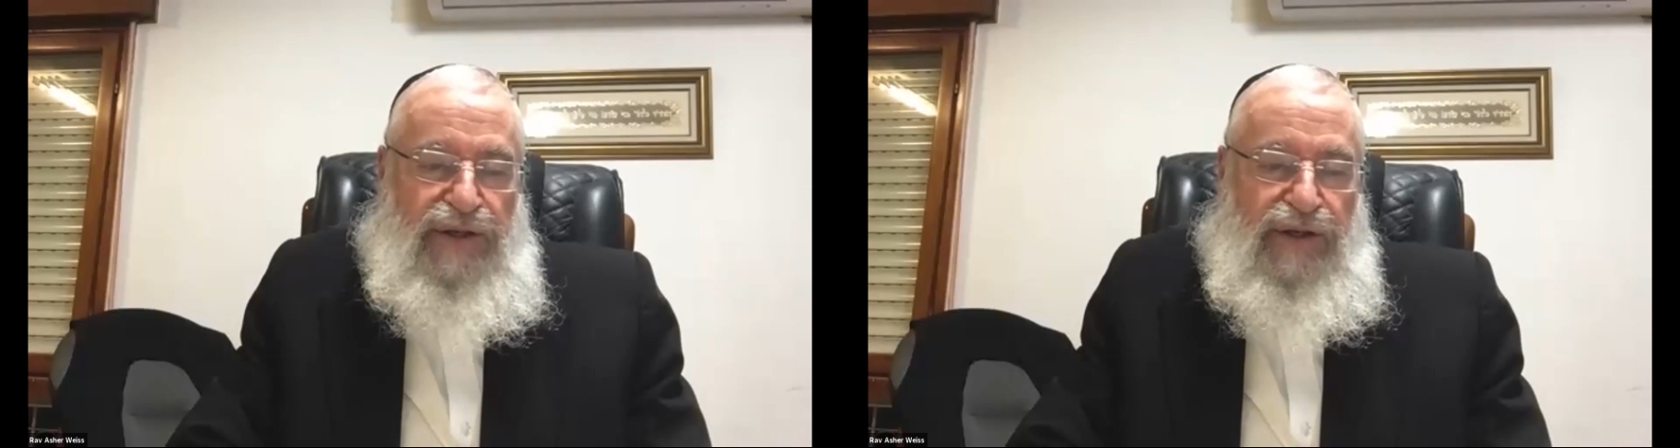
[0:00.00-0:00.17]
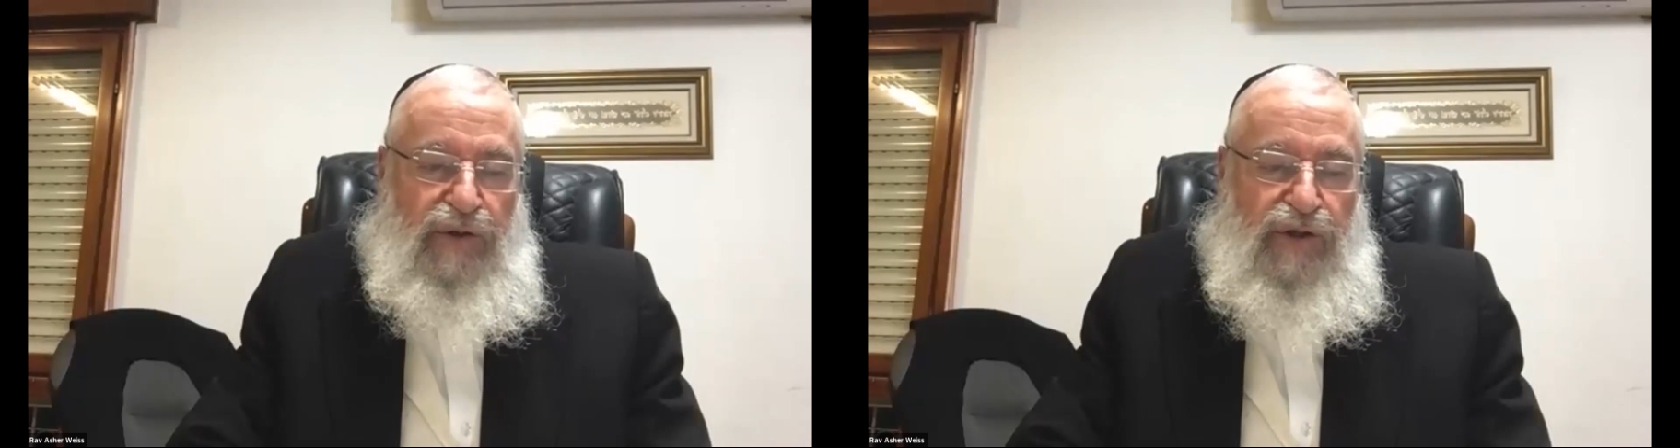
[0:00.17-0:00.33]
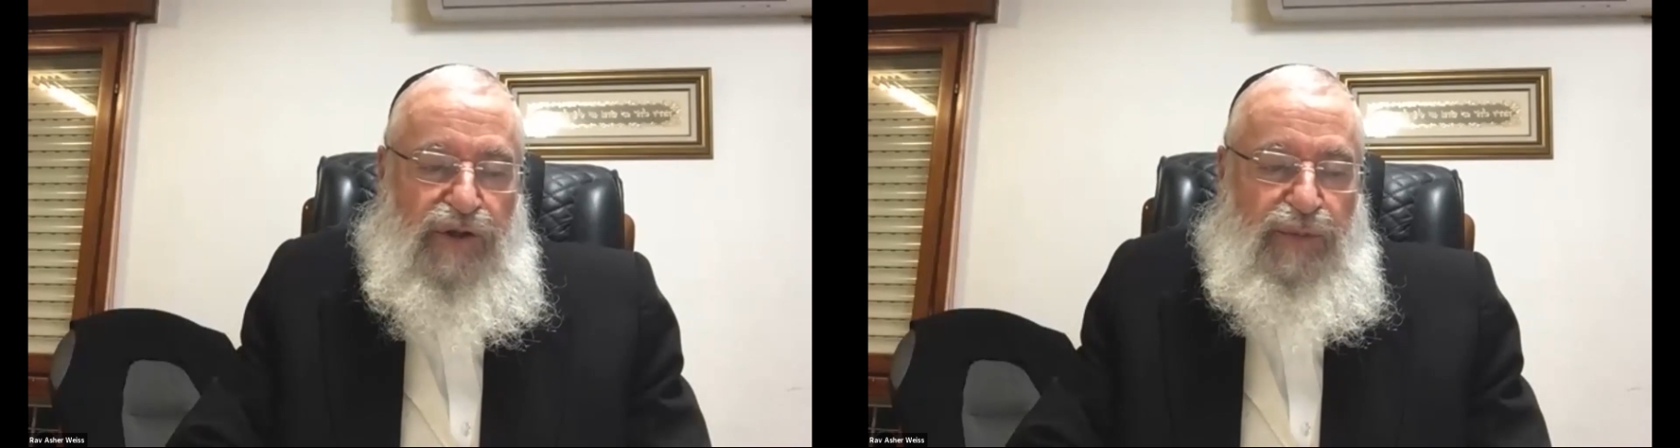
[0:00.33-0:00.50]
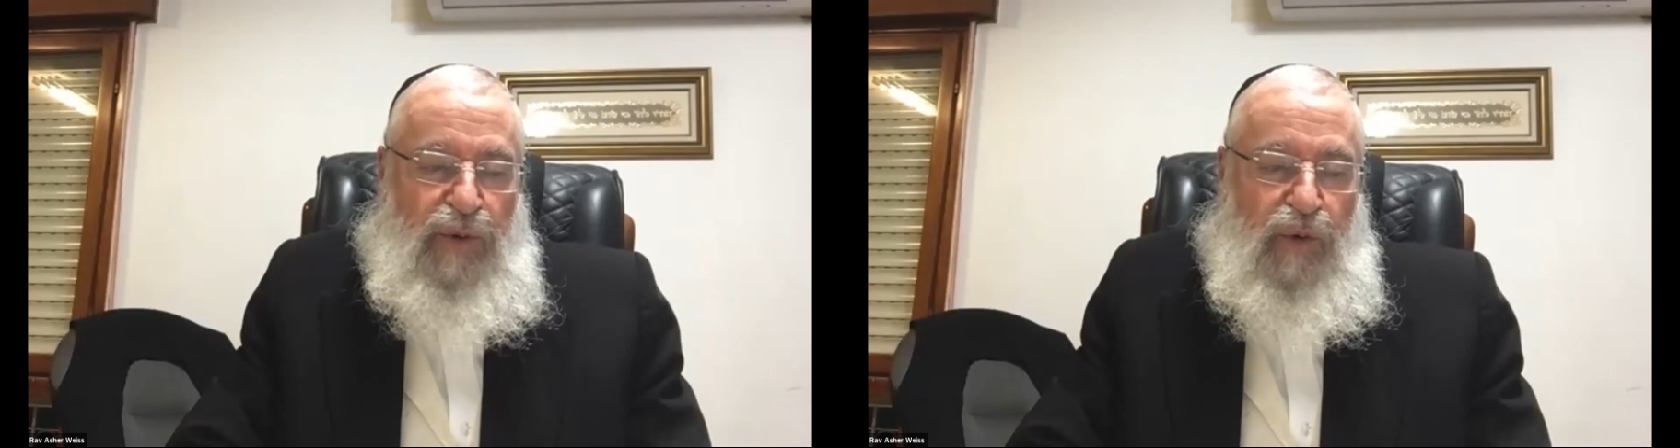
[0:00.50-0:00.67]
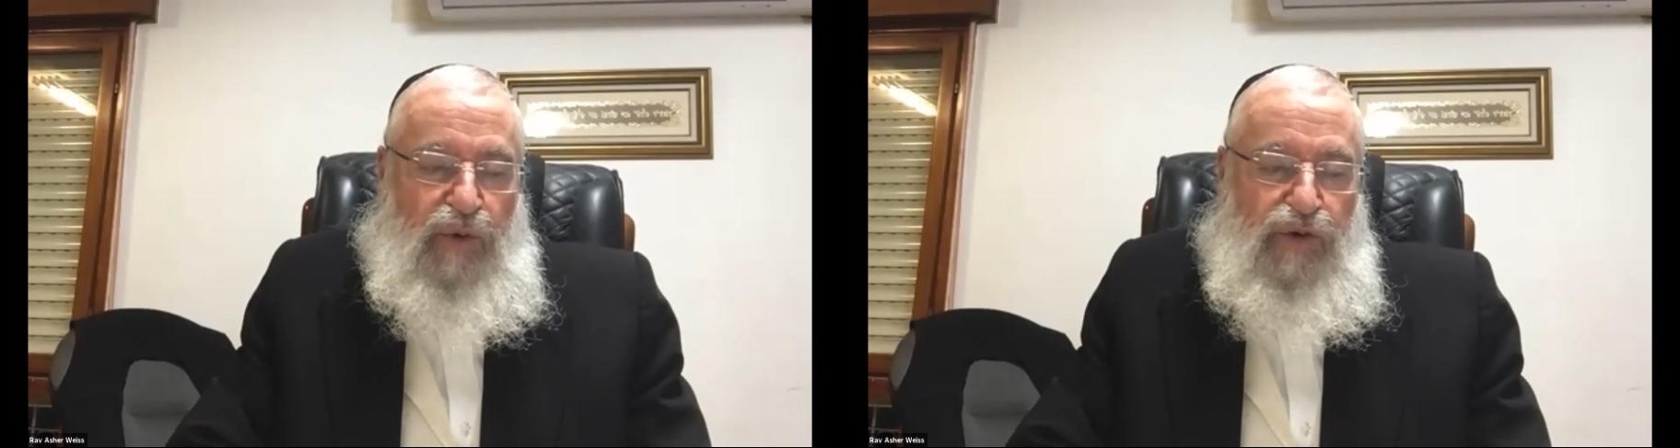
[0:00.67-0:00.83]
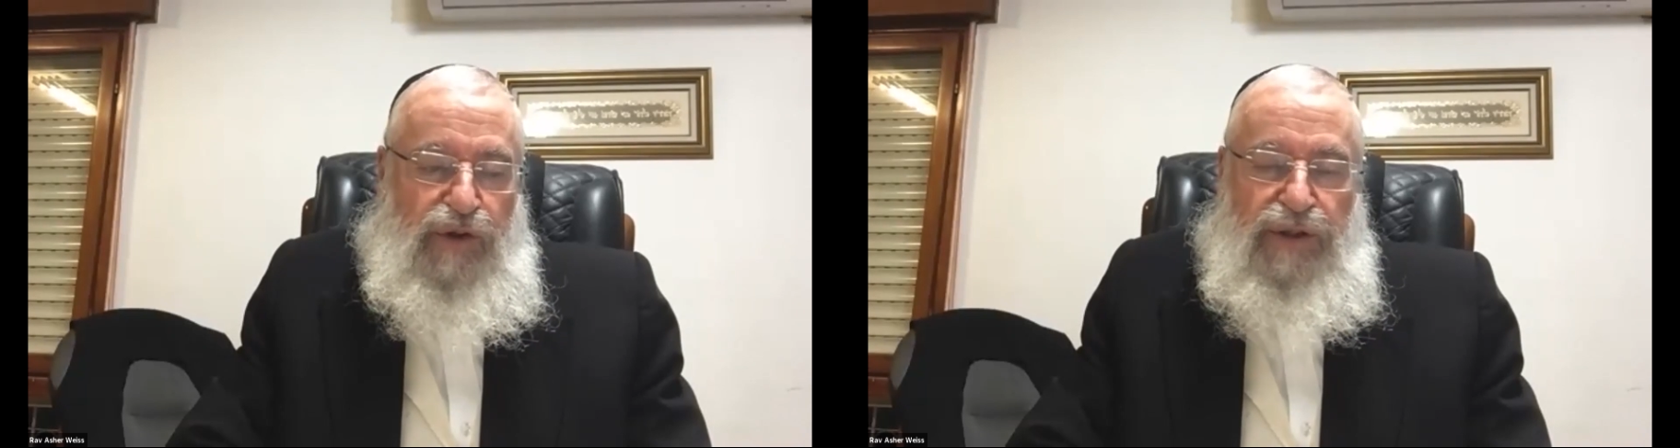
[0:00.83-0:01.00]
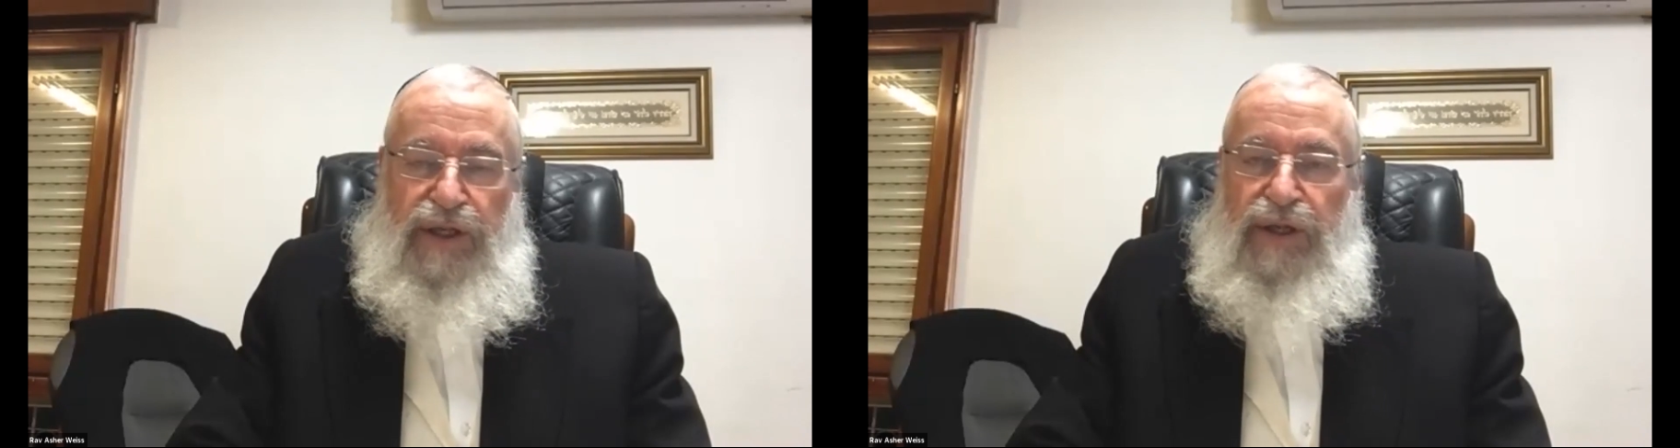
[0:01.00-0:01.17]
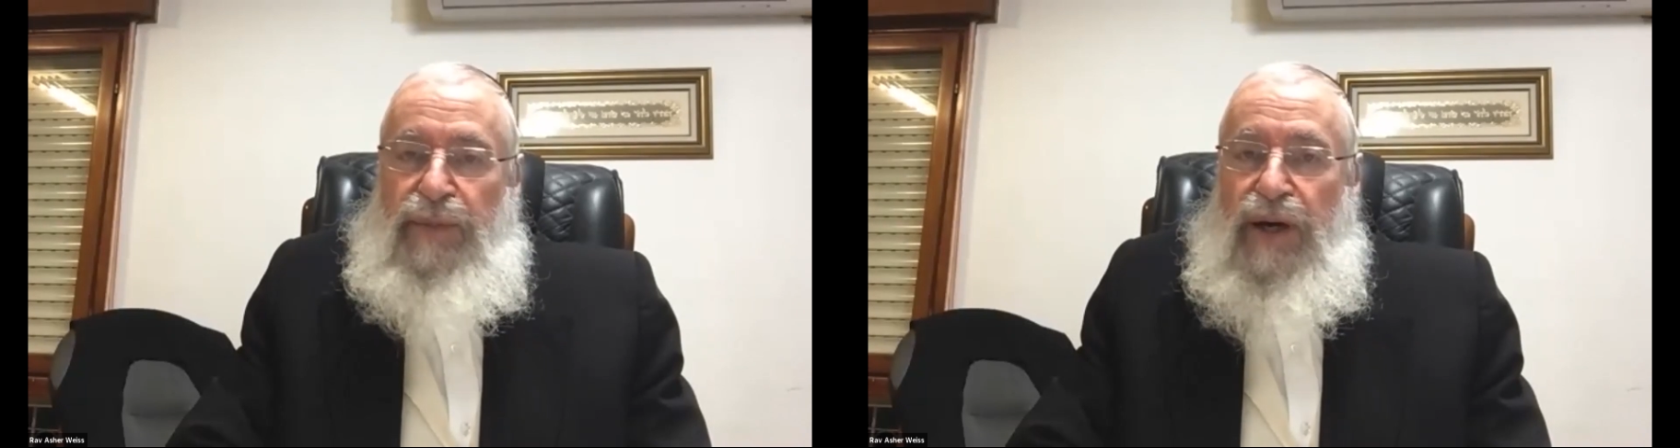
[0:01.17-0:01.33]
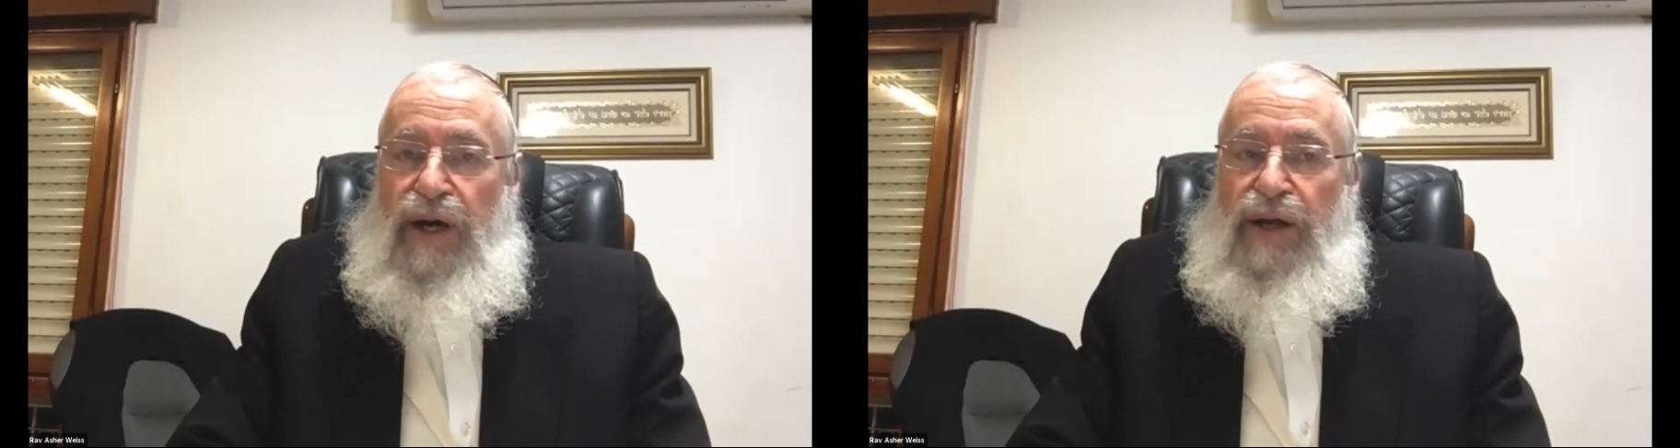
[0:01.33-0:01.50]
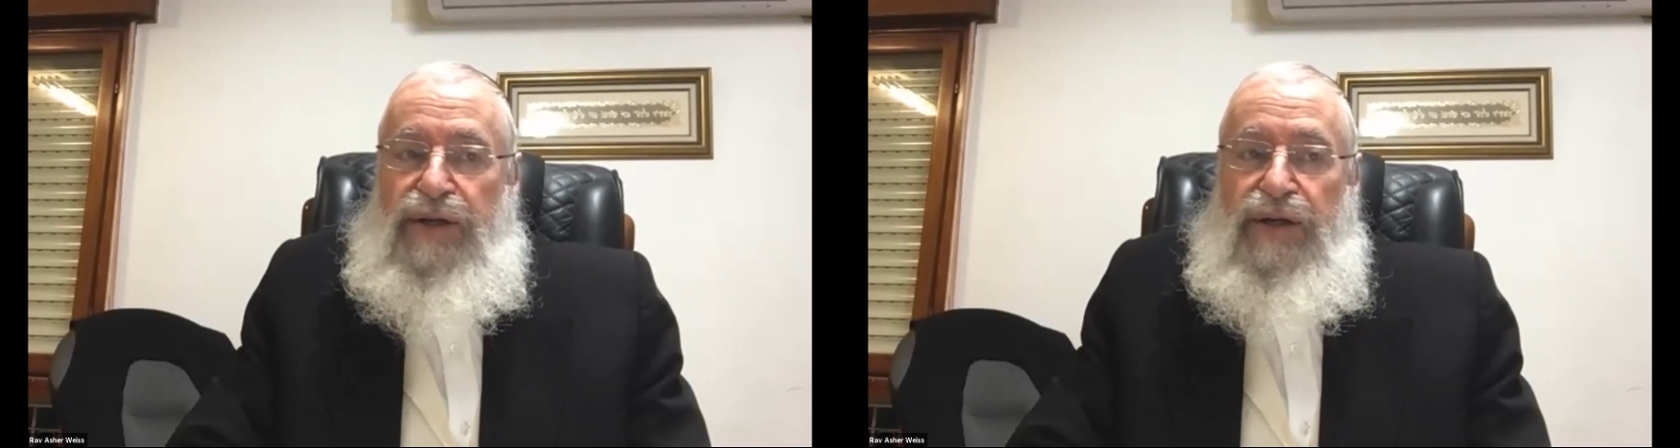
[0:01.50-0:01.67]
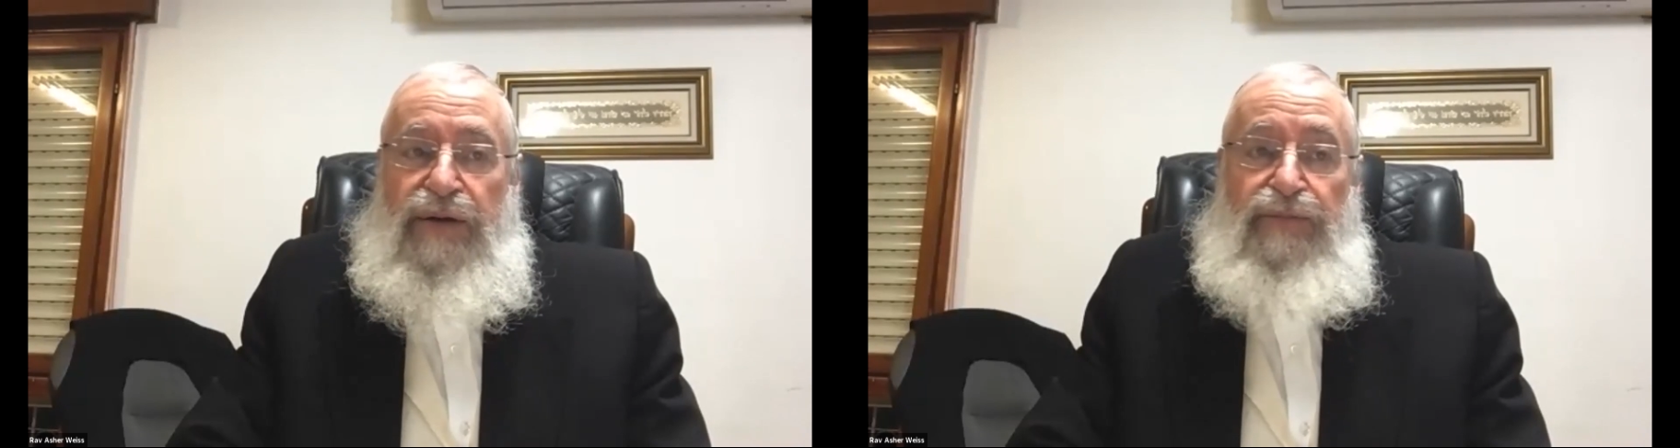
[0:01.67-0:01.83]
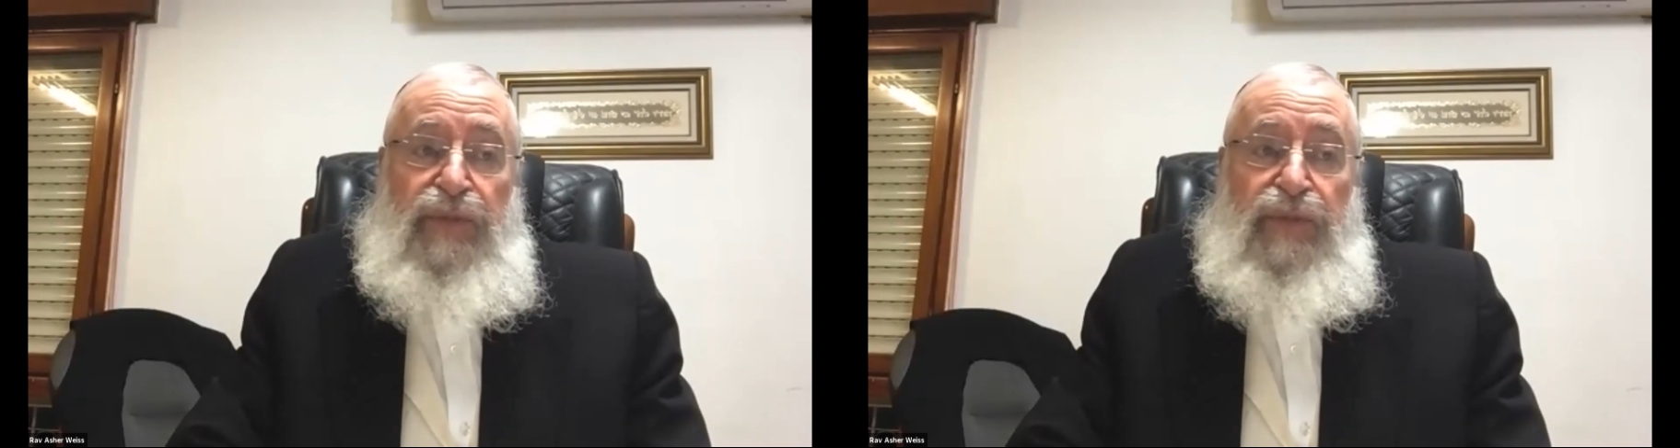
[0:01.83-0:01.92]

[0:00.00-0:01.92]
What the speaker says: And HaKadosh Baruch Hu should keep on